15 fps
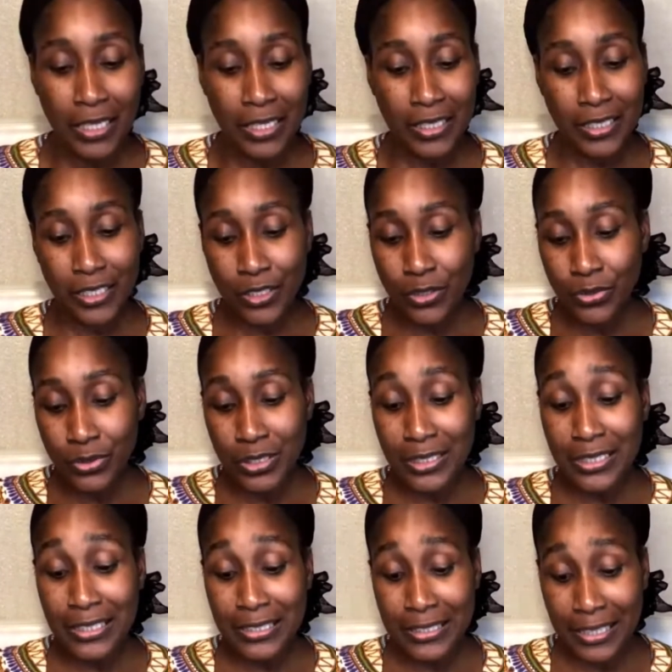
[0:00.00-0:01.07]
It
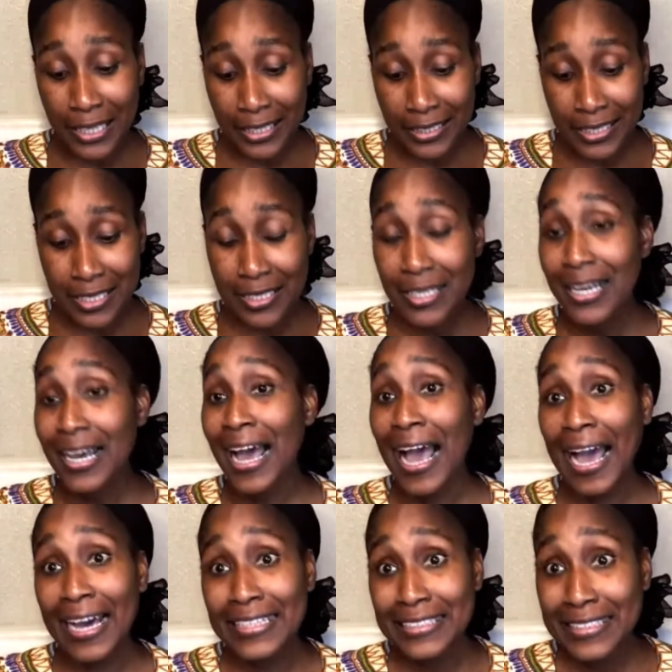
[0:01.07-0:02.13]
included the date
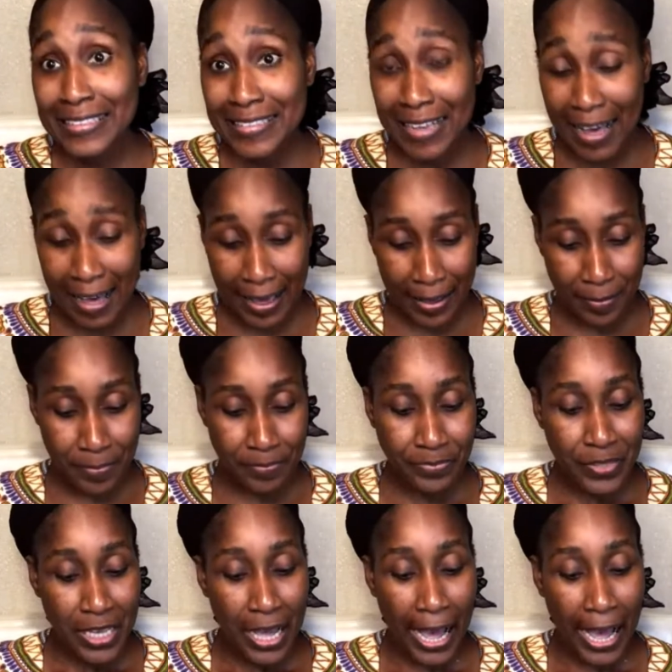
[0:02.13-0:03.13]
and the time.